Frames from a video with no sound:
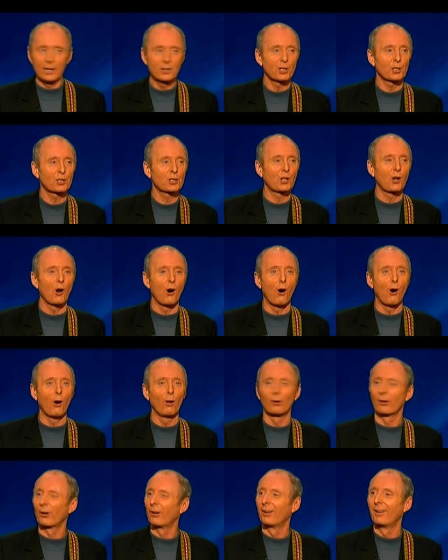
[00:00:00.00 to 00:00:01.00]
I just
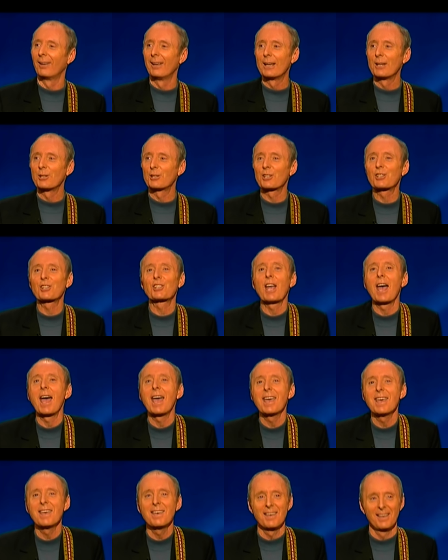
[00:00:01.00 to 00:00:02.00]
called to
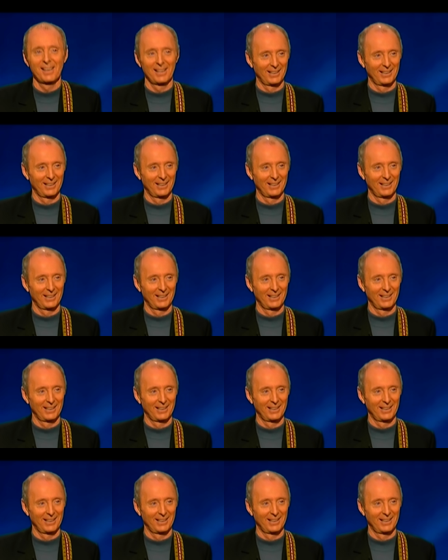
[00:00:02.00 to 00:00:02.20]
say